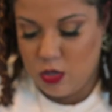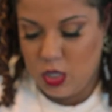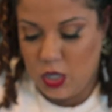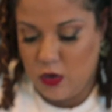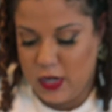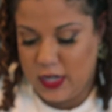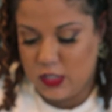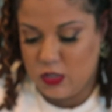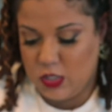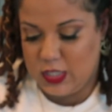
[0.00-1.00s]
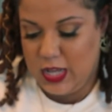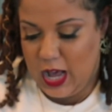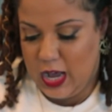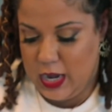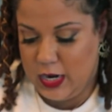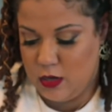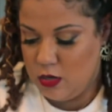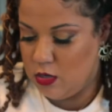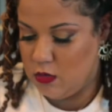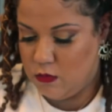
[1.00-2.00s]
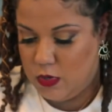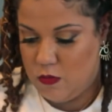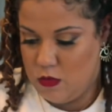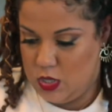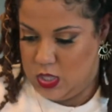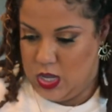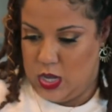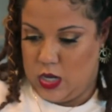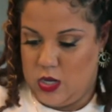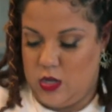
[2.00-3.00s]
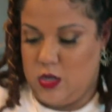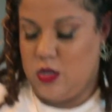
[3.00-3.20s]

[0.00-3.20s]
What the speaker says: ingredients on the side. We want that